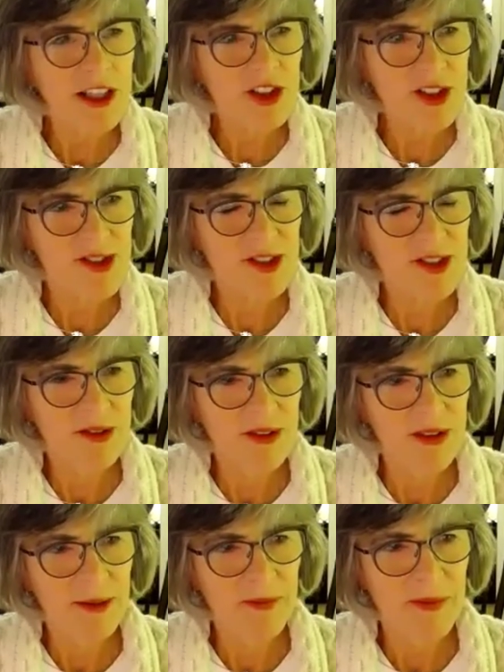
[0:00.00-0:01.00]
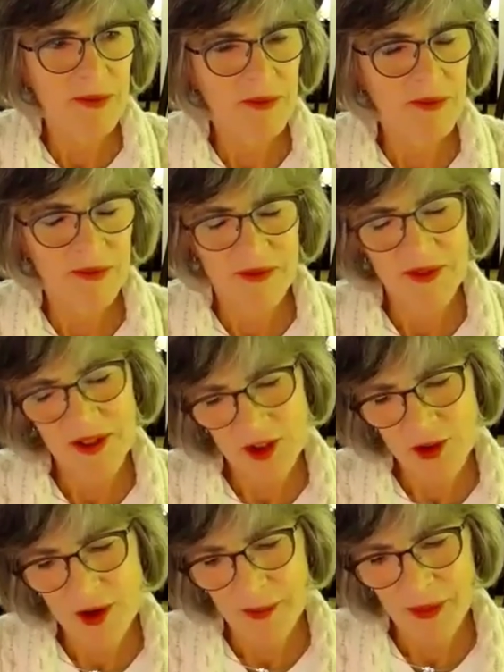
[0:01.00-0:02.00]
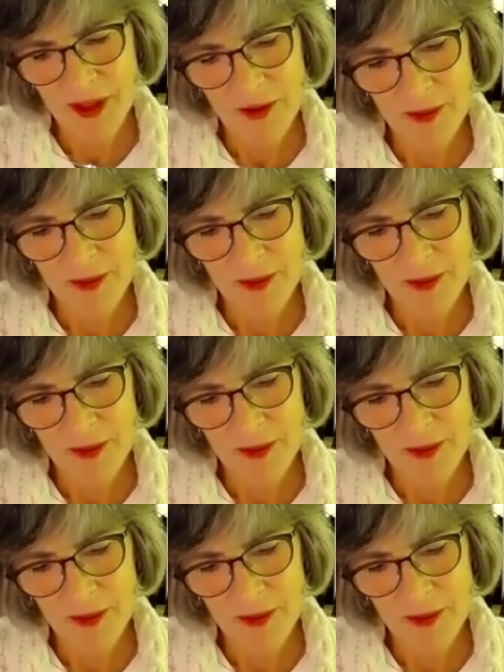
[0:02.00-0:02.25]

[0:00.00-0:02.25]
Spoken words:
I just interrupt there,